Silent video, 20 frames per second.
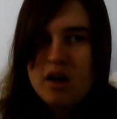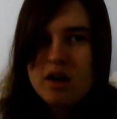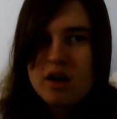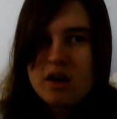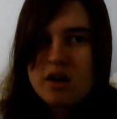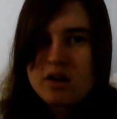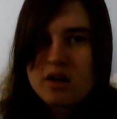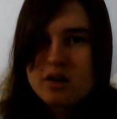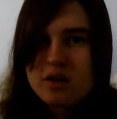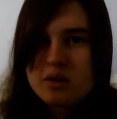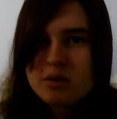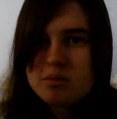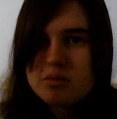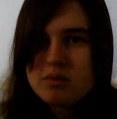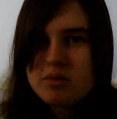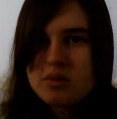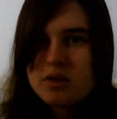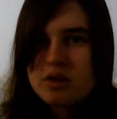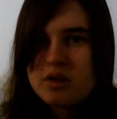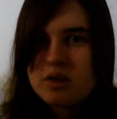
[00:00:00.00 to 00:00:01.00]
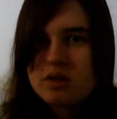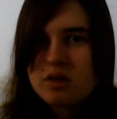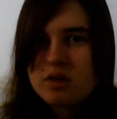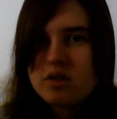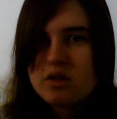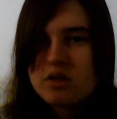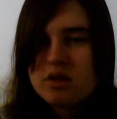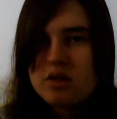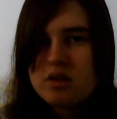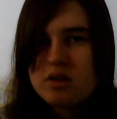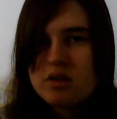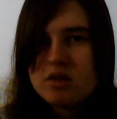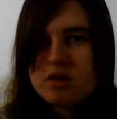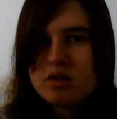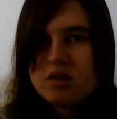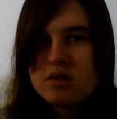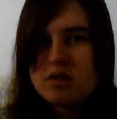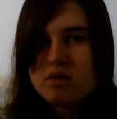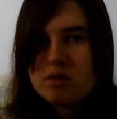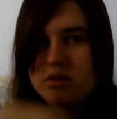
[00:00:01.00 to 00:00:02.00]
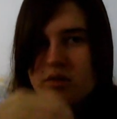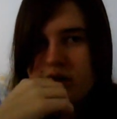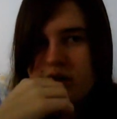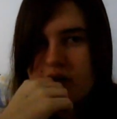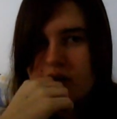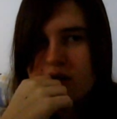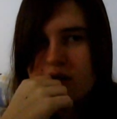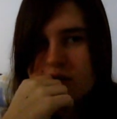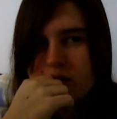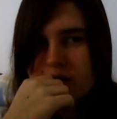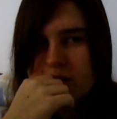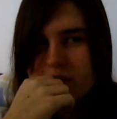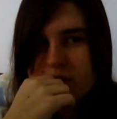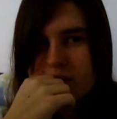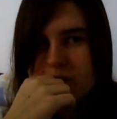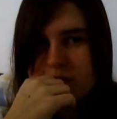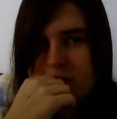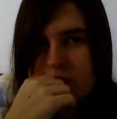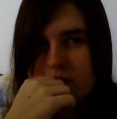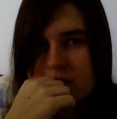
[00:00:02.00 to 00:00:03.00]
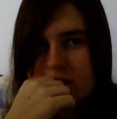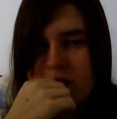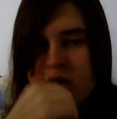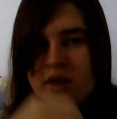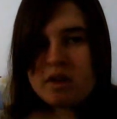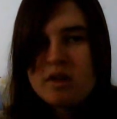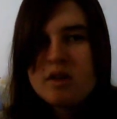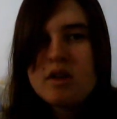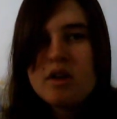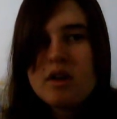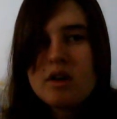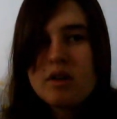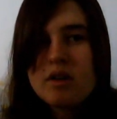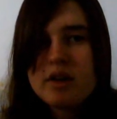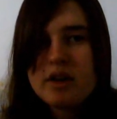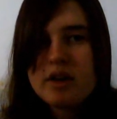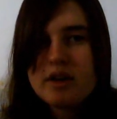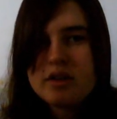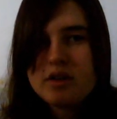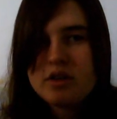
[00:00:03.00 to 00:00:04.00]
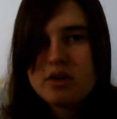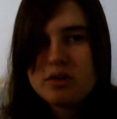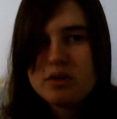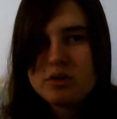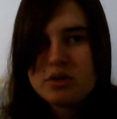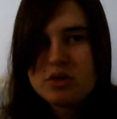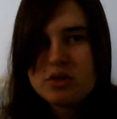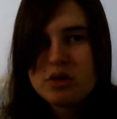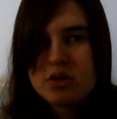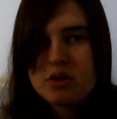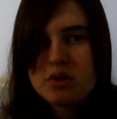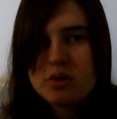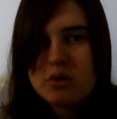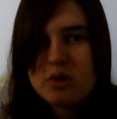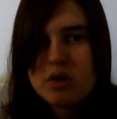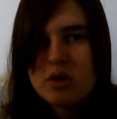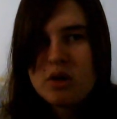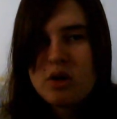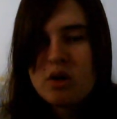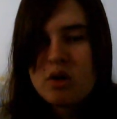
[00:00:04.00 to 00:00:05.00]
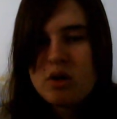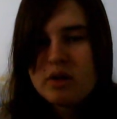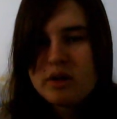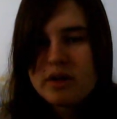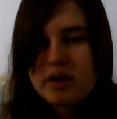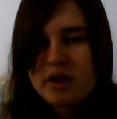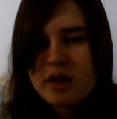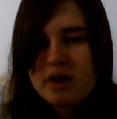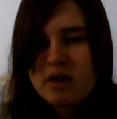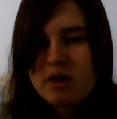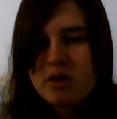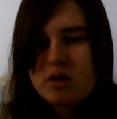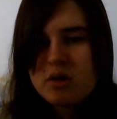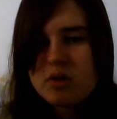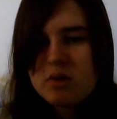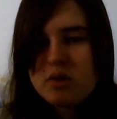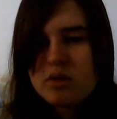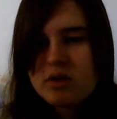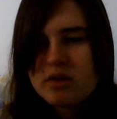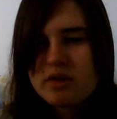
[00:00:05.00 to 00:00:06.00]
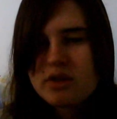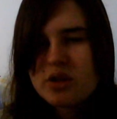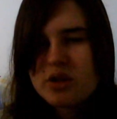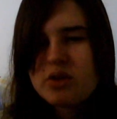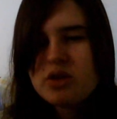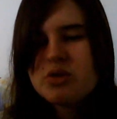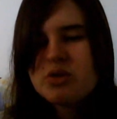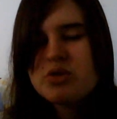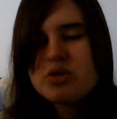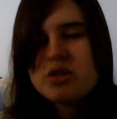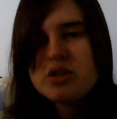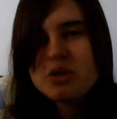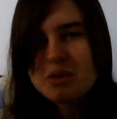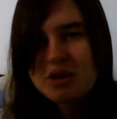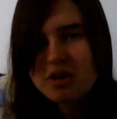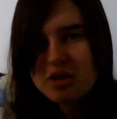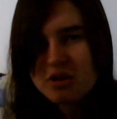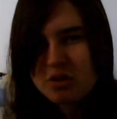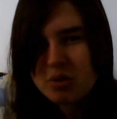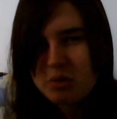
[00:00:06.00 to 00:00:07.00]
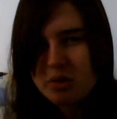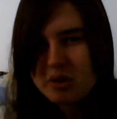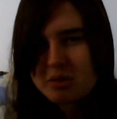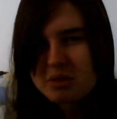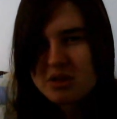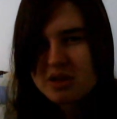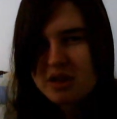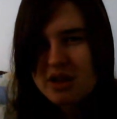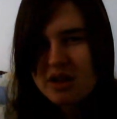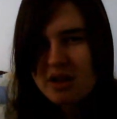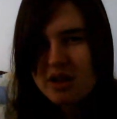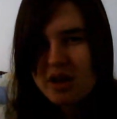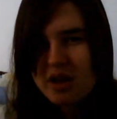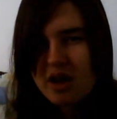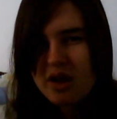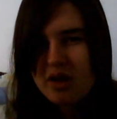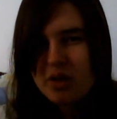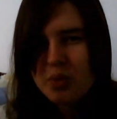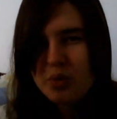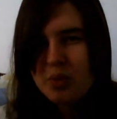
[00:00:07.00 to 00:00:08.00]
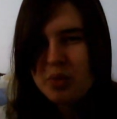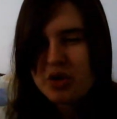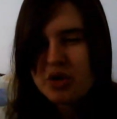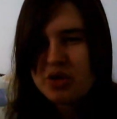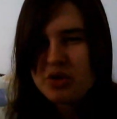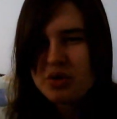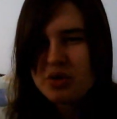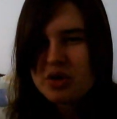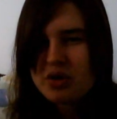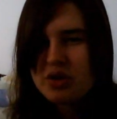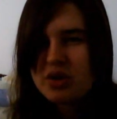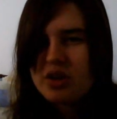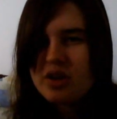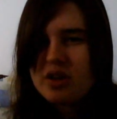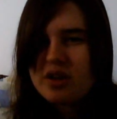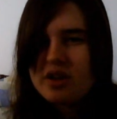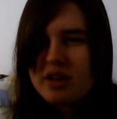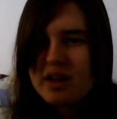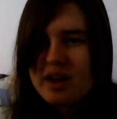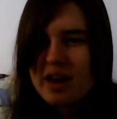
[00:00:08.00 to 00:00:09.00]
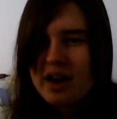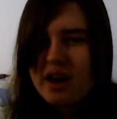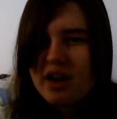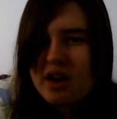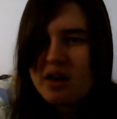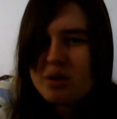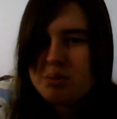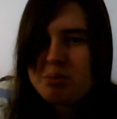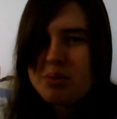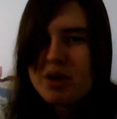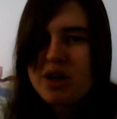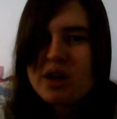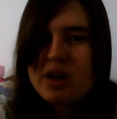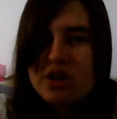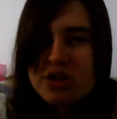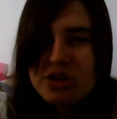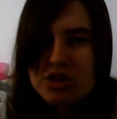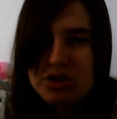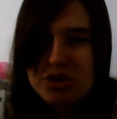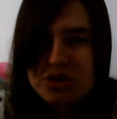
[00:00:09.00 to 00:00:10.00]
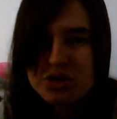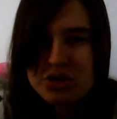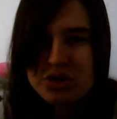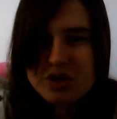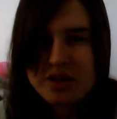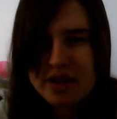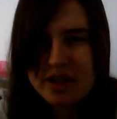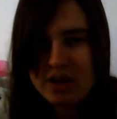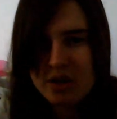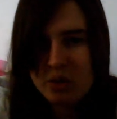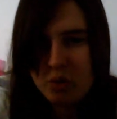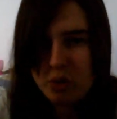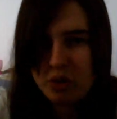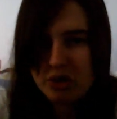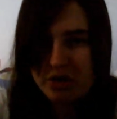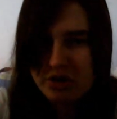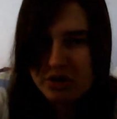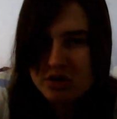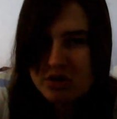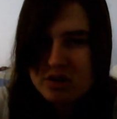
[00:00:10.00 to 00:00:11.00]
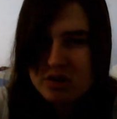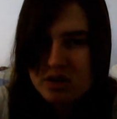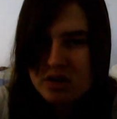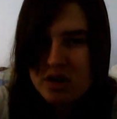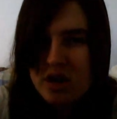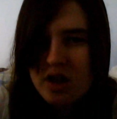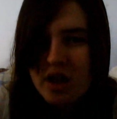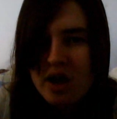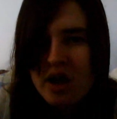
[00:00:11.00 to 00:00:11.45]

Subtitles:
Um, wait. Okay, no. So now there used to be this website where it had pictures and words,